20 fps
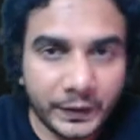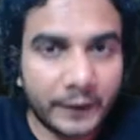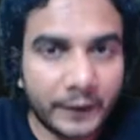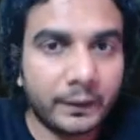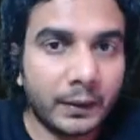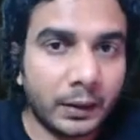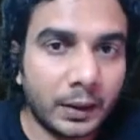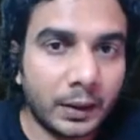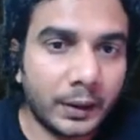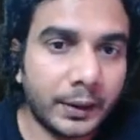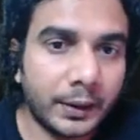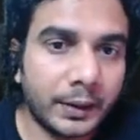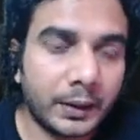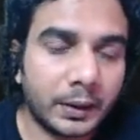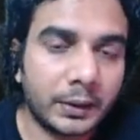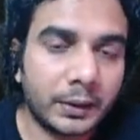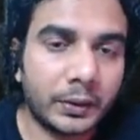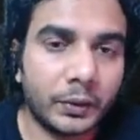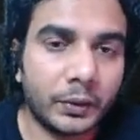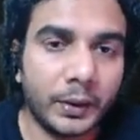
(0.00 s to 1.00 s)
have learned
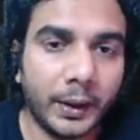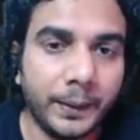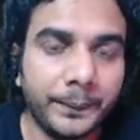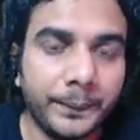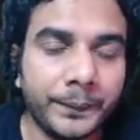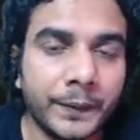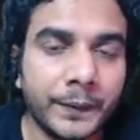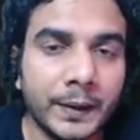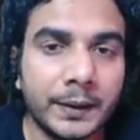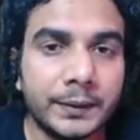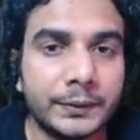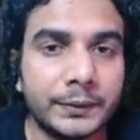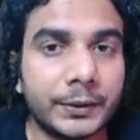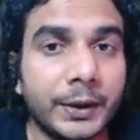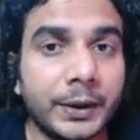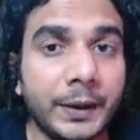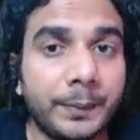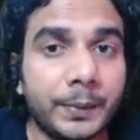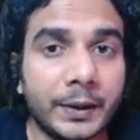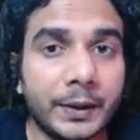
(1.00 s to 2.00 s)
today.
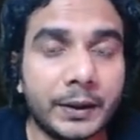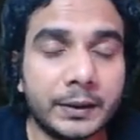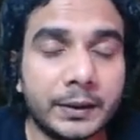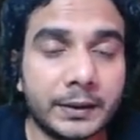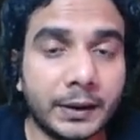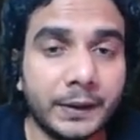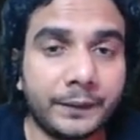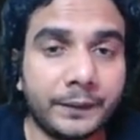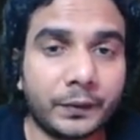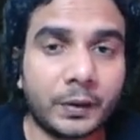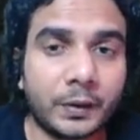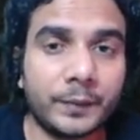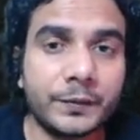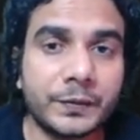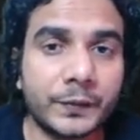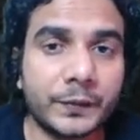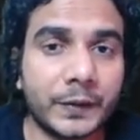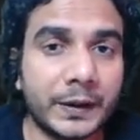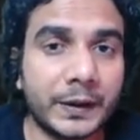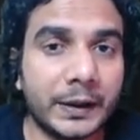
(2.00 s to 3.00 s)
Three forms:
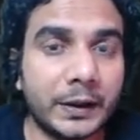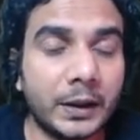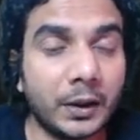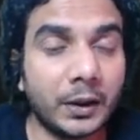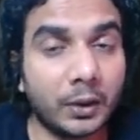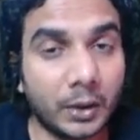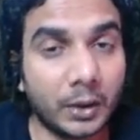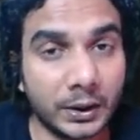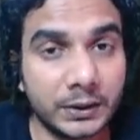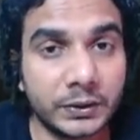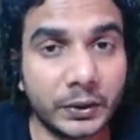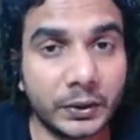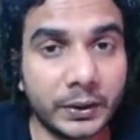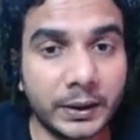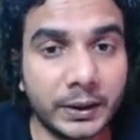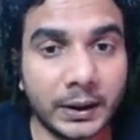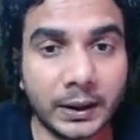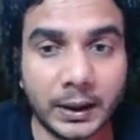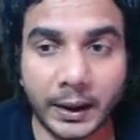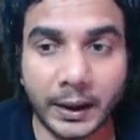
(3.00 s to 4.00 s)
vertical,
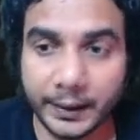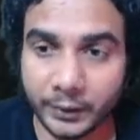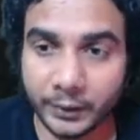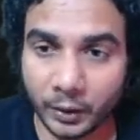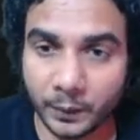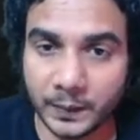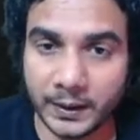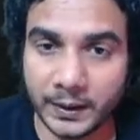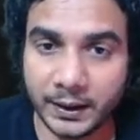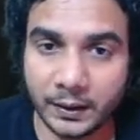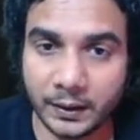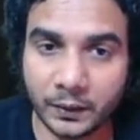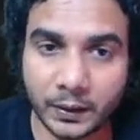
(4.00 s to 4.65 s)
horizontal, and oblique.